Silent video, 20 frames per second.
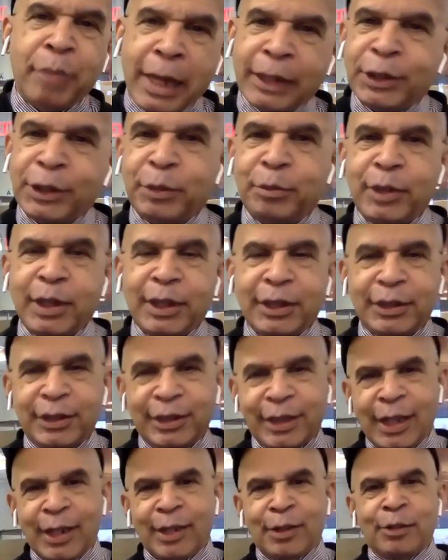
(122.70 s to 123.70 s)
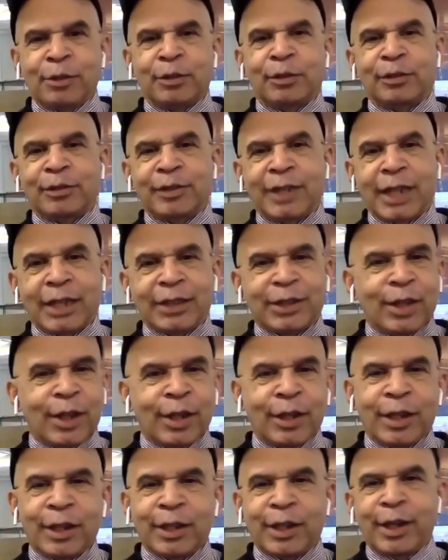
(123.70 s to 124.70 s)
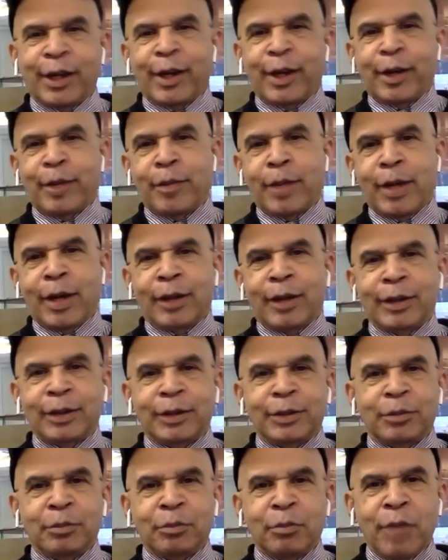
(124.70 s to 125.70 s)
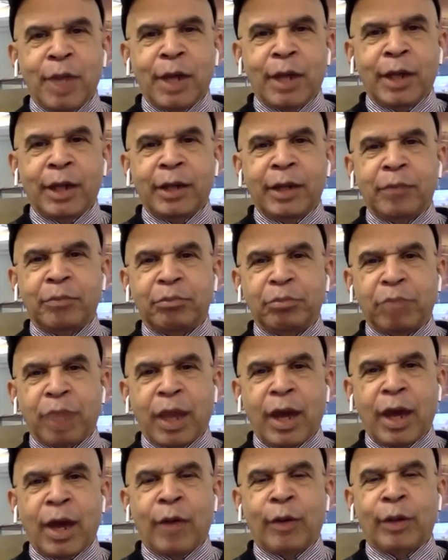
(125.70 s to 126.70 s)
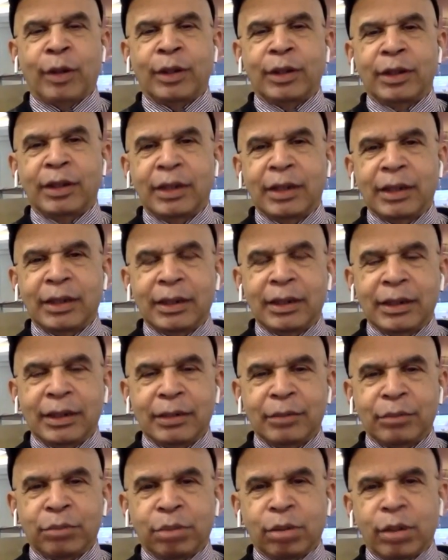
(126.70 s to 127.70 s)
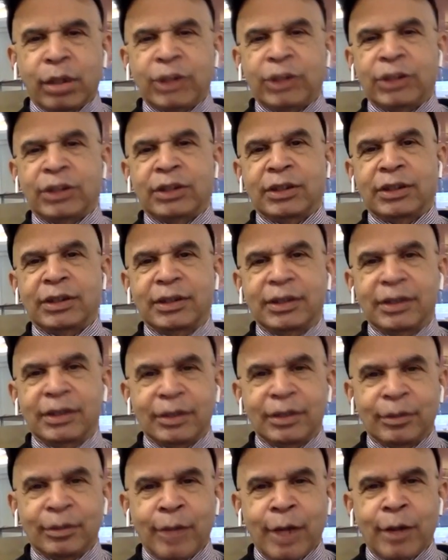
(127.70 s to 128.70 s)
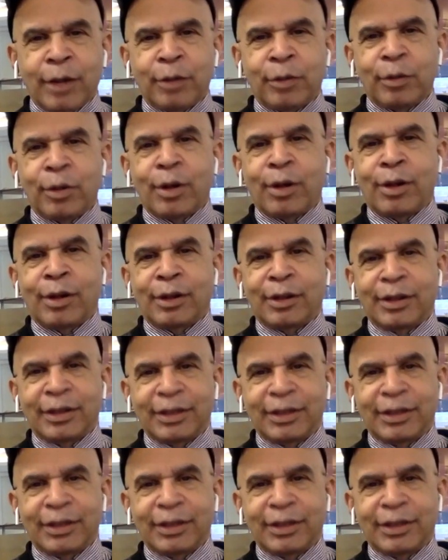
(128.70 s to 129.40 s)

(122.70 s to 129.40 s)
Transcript: Benjamins. They don't, that's all they care about is money, power, pressure, right or wrong.